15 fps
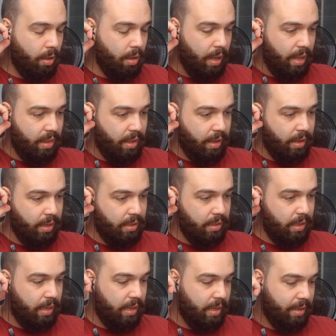I think it
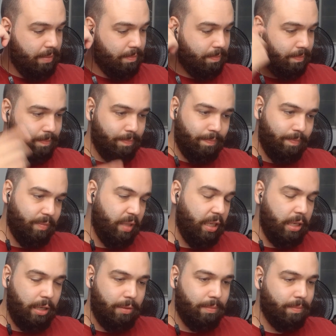um, you
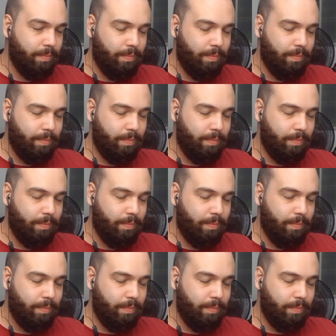know